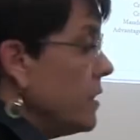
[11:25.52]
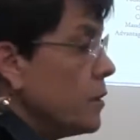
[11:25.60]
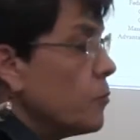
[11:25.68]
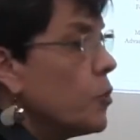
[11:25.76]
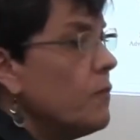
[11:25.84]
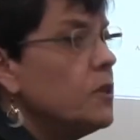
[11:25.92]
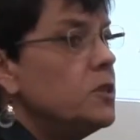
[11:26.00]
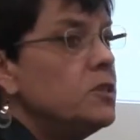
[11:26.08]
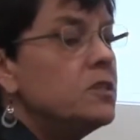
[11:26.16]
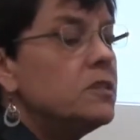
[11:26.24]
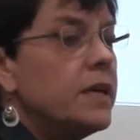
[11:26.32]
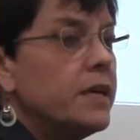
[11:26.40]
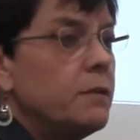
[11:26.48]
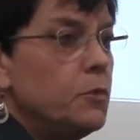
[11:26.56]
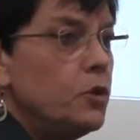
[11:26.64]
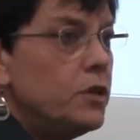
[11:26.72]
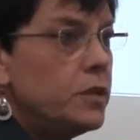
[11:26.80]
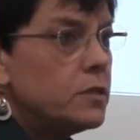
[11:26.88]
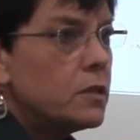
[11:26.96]
The Privileges and
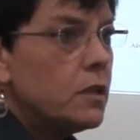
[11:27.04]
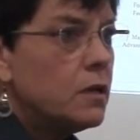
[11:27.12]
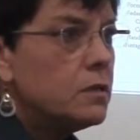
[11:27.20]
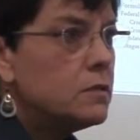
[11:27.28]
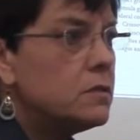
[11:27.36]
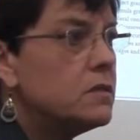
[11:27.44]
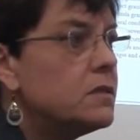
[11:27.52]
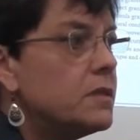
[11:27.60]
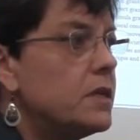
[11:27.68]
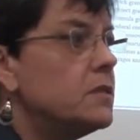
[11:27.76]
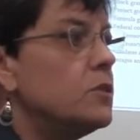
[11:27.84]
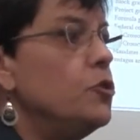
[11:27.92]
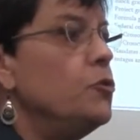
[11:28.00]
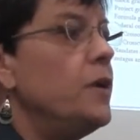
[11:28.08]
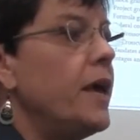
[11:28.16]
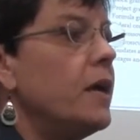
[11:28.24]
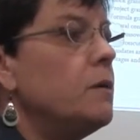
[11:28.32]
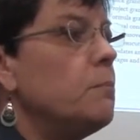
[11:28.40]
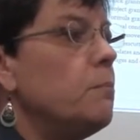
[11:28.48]
Immunities Clause says that you
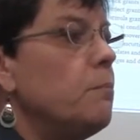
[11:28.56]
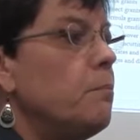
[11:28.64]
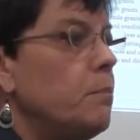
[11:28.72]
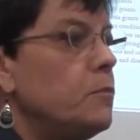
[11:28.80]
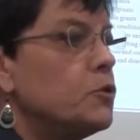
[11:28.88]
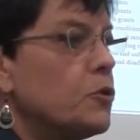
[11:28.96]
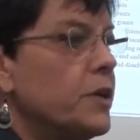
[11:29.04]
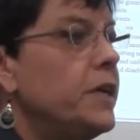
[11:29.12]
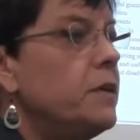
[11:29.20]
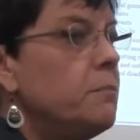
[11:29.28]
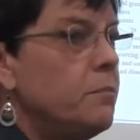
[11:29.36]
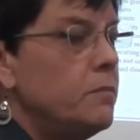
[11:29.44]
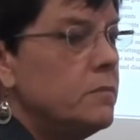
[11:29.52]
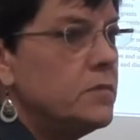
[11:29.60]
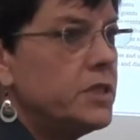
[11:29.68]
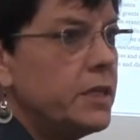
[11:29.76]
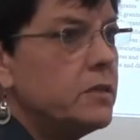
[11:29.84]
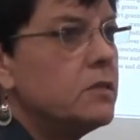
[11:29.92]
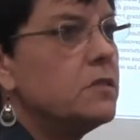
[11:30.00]
can't treat
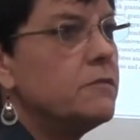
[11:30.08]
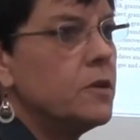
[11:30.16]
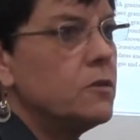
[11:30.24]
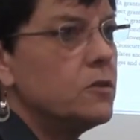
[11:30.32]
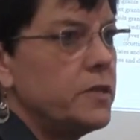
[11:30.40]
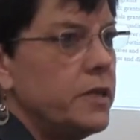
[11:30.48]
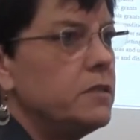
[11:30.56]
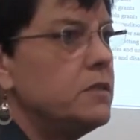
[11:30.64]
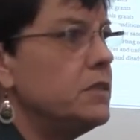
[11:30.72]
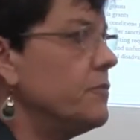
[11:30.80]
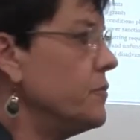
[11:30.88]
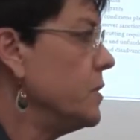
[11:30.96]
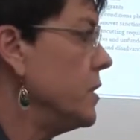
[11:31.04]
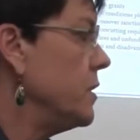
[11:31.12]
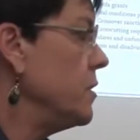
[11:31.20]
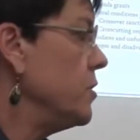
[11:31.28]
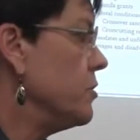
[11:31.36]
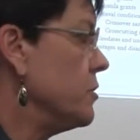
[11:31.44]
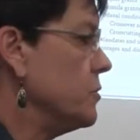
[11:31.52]
citizens of other states differently
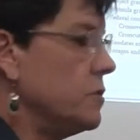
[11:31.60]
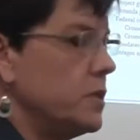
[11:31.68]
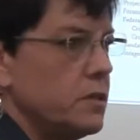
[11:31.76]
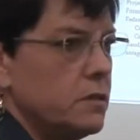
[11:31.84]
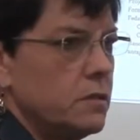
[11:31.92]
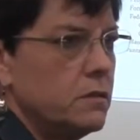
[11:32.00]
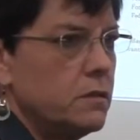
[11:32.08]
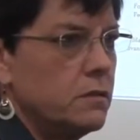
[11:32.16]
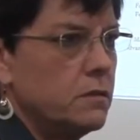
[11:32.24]
than your own citizens.